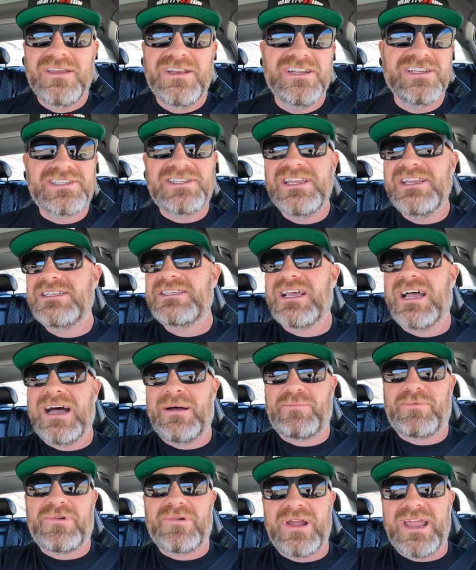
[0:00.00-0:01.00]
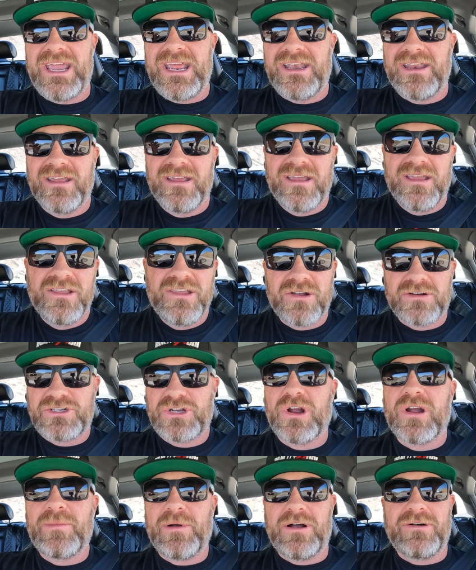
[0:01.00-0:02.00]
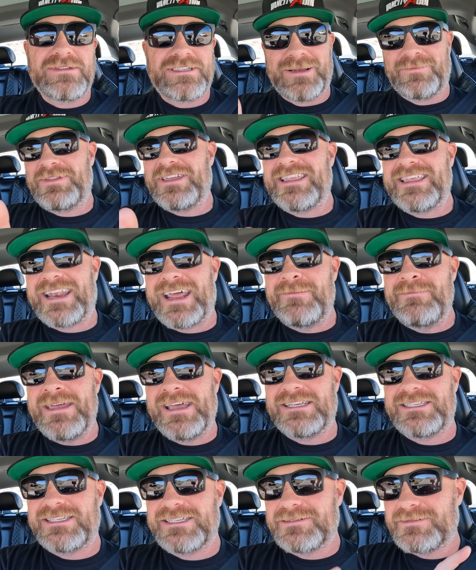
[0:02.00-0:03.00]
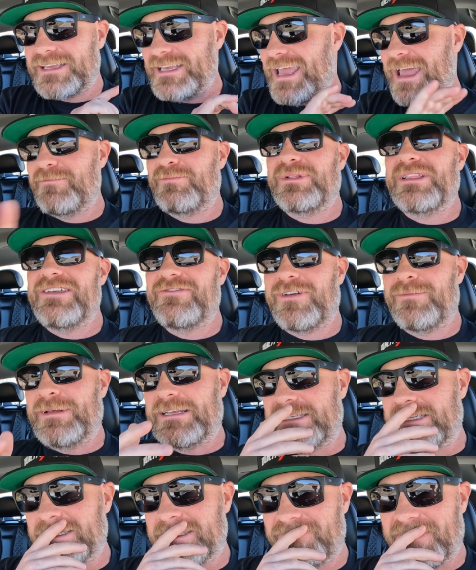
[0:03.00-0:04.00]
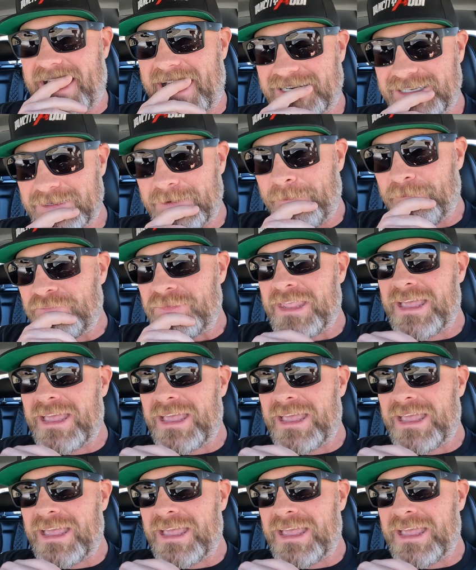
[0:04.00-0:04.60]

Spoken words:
you just need to upgrade your turbo, something that I missed. Can't believe I missed this fact.